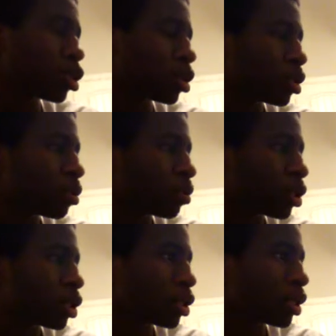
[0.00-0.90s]

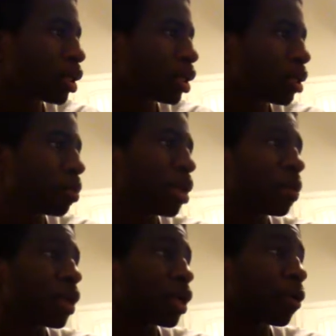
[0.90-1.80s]
just me
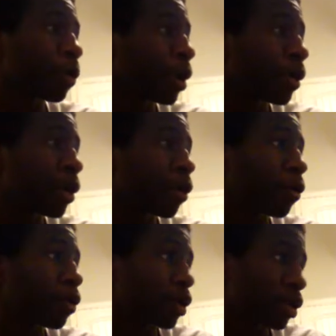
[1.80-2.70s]
being a
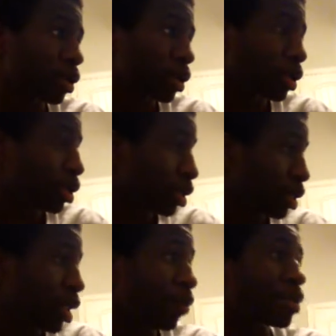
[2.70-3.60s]
weirdo
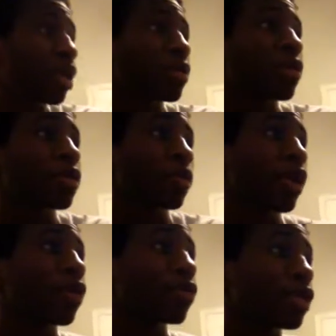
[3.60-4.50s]
every time she was
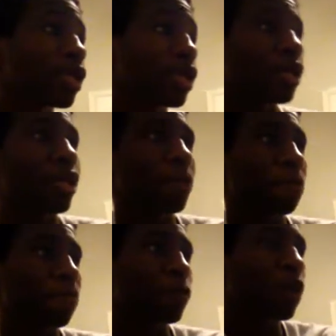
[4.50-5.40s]
around.
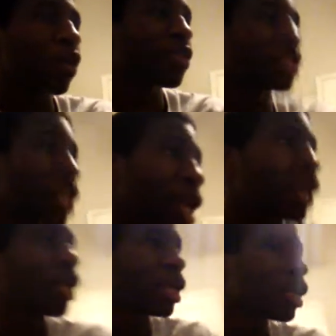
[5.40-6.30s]
So obviously that
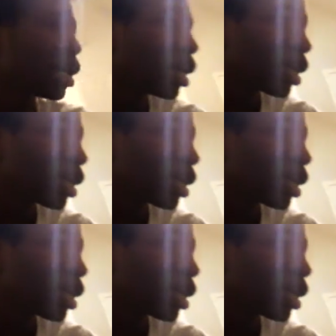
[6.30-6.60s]
ended.